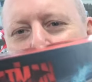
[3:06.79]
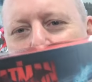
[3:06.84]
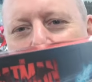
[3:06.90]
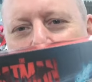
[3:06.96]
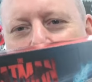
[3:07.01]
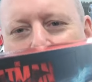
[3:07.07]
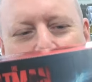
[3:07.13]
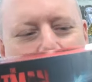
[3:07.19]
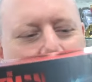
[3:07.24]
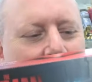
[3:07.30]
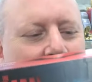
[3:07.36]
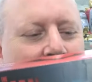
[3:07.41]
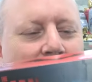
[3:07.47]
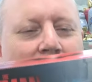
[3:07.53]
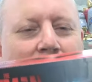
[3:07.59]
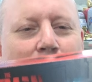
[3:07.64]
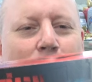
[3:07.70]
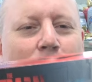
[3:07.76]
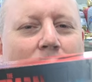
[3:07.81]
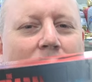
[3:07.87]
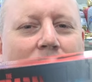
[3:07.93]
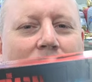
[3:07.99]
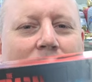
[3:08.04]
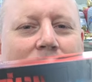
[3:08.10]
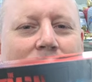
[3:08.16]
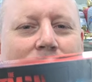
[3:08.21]
with the scene where
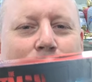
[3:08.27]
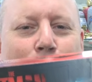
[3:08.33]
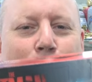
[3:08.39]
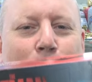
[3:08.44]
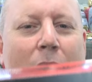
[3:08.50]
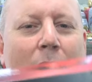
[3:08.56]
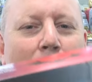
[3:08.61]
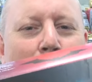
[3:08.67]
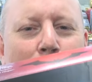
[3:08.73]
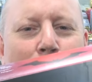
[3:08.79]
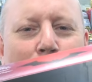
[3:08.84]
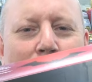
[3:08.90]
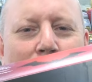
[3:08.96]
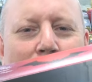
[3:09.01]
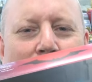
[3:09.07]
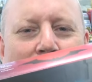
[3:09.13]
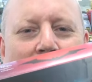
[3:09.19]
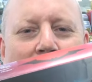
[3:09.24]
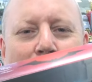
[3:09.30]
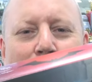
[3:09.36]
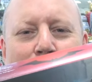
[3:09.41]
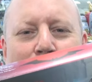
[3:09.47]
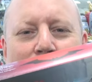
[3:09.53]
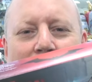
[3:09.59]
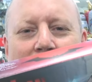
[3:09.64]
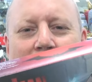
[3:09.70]
this Batmobile
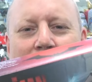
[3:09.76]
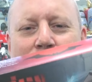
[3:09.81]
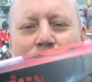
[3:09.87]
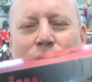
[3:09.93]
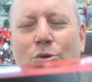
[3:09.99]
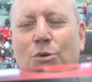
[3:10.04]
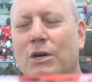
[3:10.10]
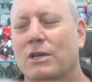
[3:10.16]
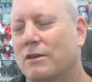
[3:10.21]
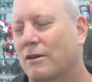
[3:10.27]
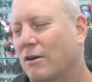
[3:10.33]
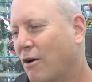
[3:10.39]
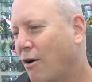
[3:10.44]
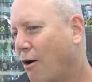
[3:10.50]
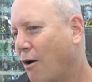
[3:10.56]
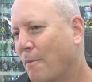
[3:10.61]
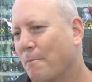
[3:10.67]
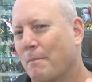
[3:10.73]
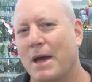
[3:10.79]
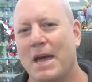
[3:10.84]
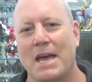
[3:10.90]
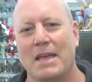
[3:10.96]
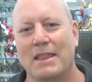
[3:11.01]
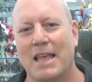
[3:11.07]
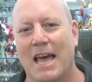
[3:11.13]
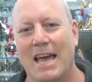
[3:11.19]
comes into it, oh
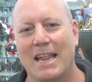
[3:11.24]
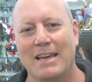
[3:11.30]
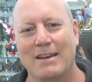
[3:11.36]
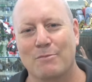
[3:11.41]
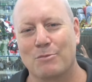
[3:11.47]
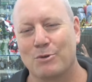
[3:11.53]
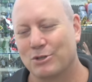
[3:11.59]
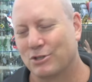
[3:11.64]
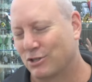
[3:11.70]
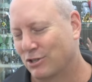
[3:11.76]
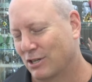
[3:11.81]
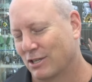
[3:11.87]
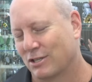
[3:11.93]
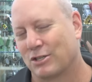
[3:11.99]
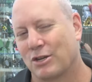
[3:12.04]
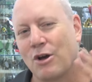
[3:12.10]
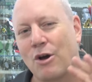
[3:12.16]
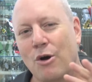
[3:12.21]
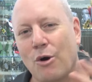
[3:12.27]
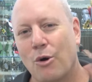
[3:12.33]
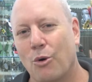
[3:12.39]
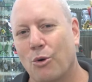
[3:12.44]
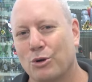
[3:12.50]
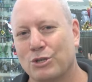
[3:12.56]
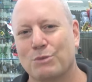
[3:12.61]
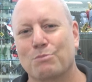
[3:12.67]
man, it was just
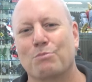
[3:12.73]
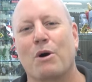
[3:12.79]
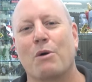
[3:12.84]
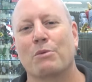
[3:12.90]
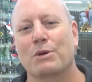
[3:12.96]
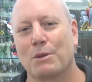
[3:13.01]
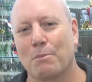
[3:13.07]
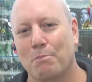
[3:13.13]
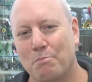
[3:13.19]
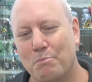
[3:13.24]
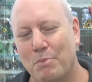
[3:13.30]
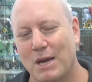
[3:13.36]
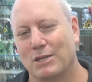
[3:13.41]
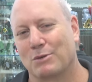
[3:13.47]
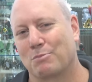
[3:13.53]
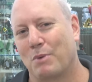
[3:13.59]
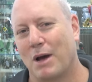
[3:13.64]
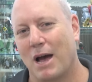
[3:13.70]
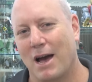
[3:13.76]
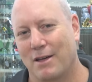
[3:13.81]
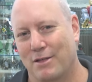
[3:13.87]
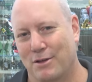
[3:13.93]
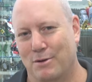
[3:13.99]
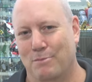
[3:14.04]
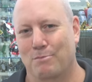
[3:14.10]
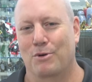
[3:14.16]
awesome. Probably the best part
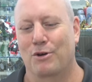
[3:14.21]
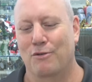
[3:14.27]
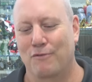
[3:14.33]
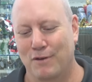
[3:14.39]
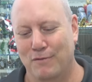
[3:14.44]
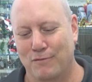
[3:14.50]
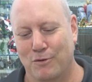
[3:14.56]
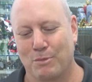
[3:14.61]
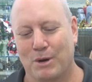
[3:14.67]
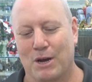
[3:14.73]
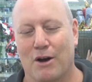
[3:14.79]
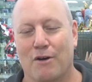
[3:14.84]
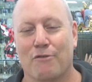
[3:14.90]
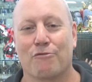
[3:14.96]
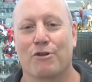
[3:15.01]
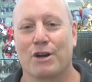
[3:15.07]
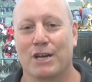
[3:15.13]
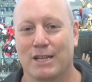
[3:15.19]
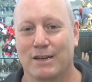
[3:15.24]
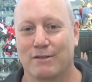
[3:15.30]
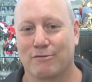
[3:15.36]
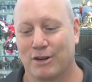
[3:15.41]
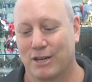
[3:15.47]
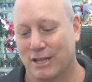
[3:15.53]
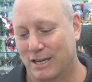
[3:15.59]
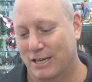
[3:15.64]
of the movie for me. I
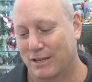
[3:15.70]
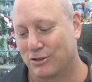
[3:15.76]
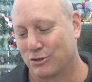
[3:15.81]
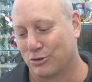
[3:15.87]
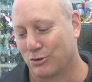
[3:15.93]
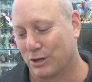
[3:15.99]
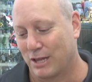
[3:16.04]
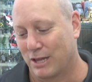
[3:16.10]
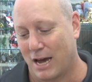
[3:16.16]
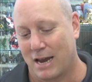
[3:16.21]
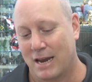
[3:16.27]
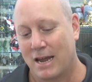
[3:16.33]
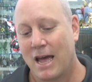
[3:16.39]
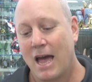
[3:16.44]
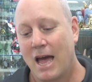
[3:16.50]
really enjoyed that,